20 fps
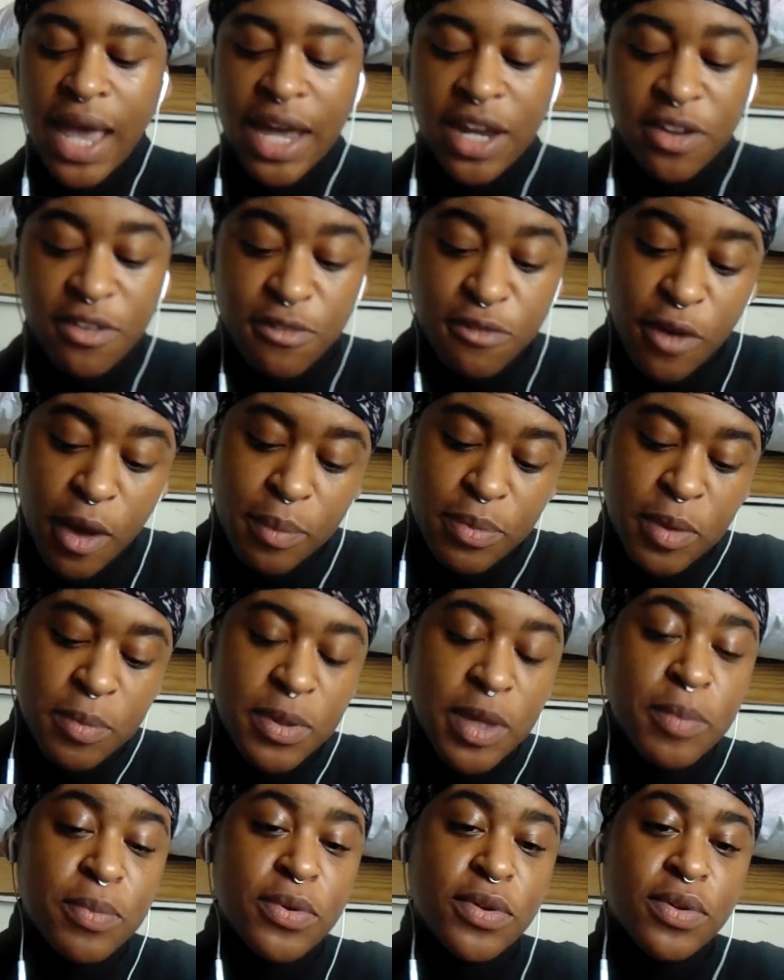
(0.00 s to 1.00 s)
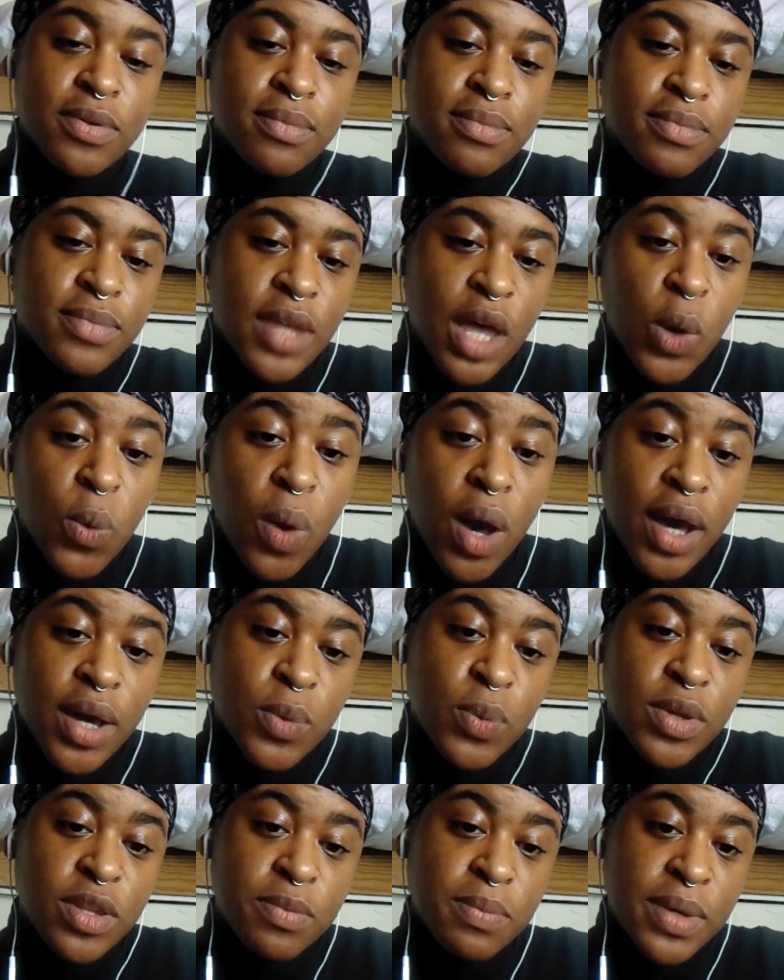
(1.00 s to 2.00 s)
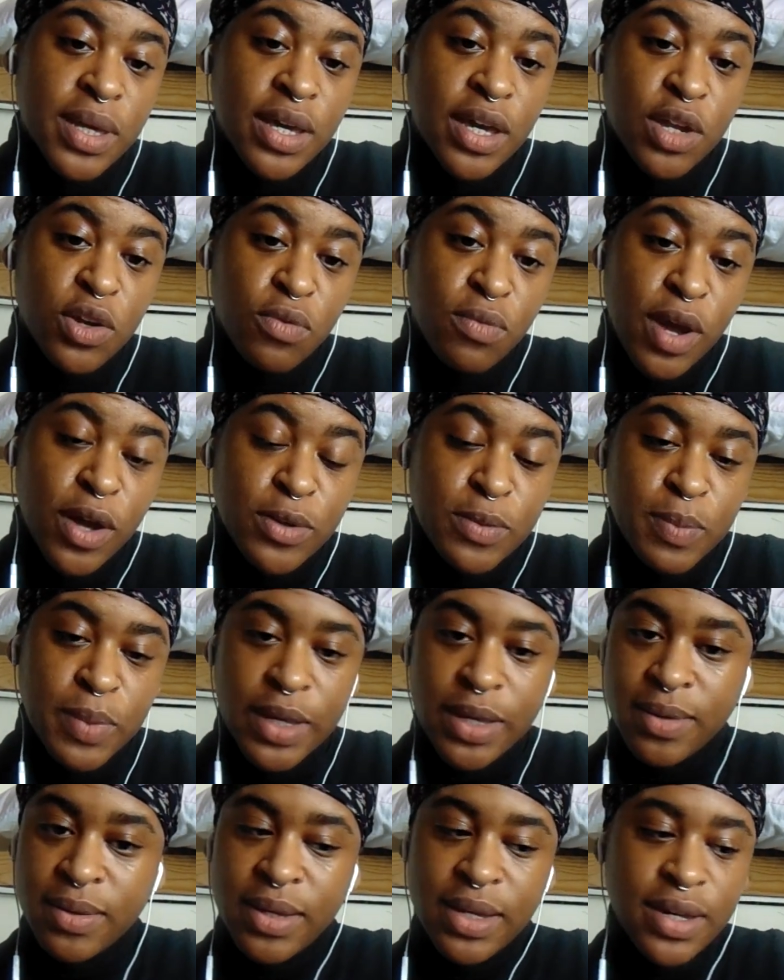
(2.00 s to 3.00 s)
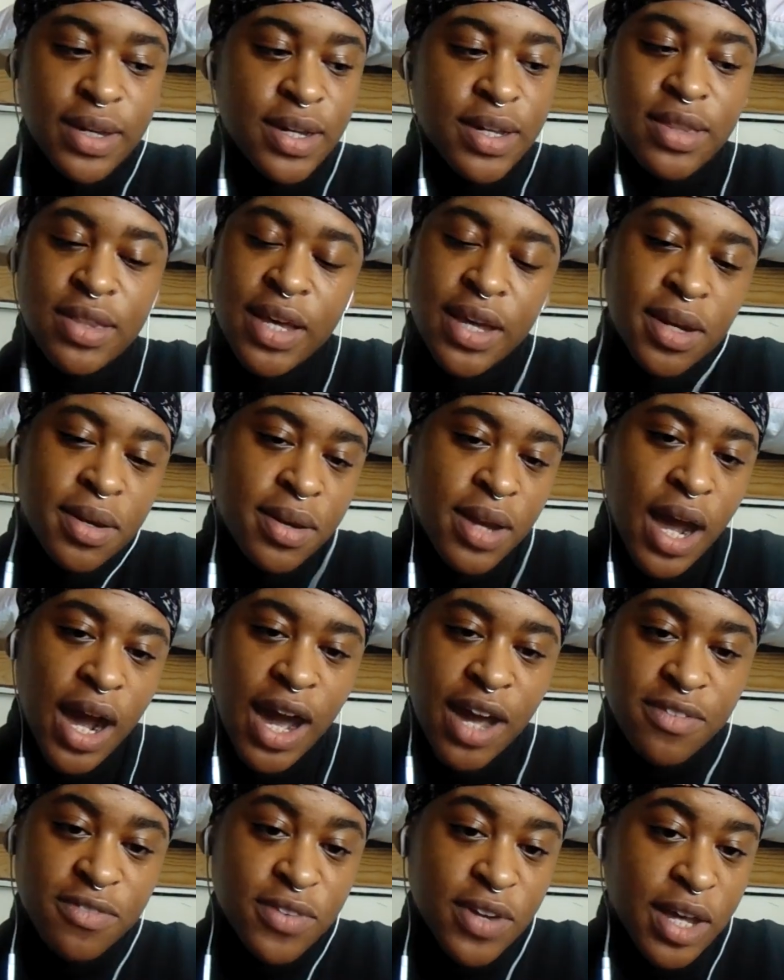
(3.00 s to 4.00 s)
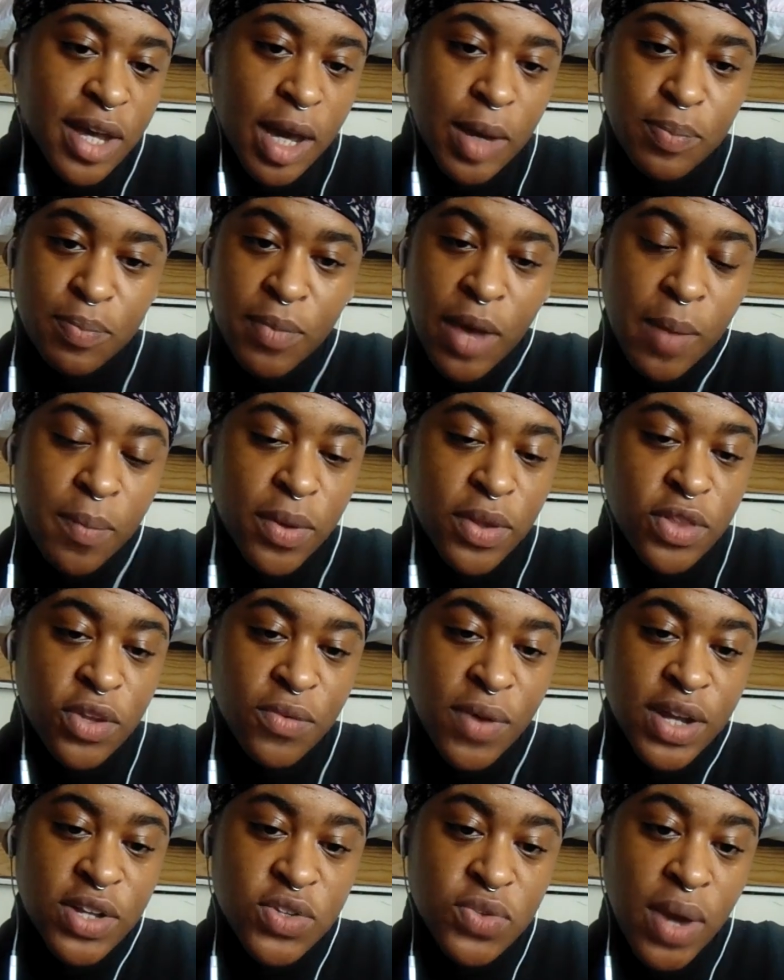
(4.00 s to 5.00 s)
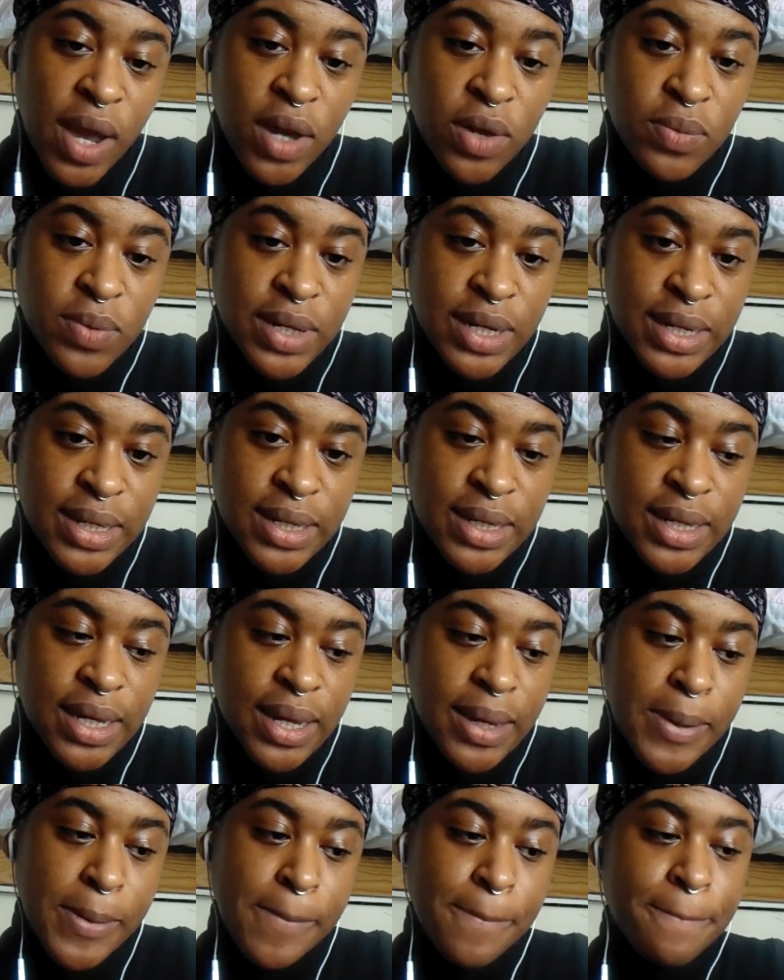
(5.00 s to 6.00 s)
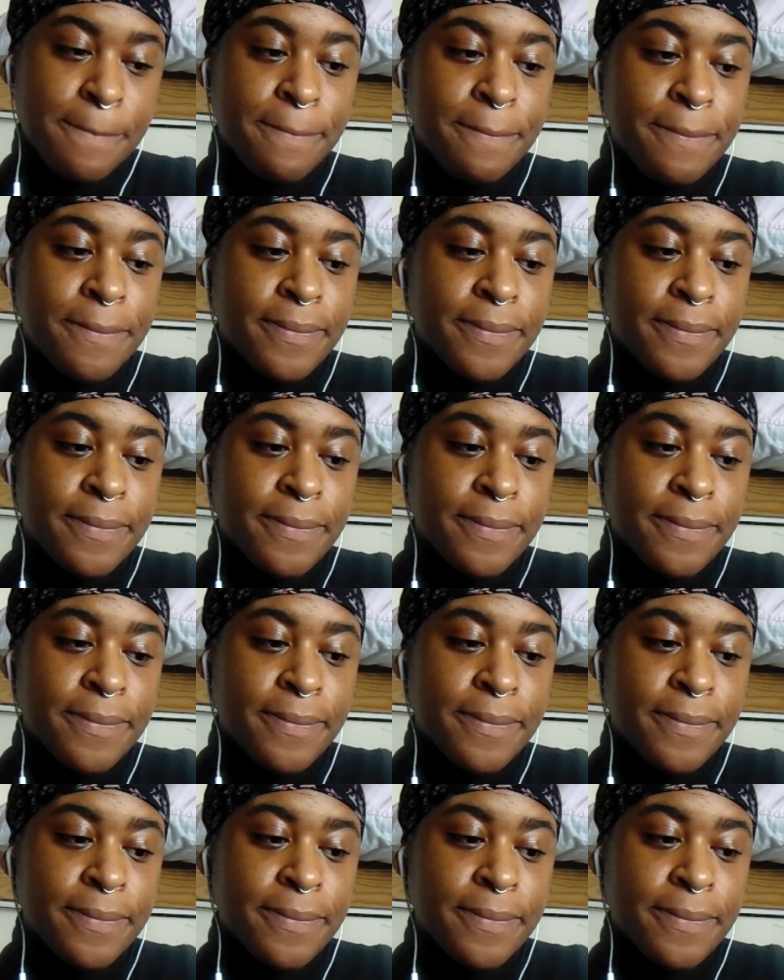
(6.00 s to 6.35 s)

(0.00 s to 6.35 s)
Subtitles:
affirm the people that work with me and around me, then I feel like I'm on the right track, really. And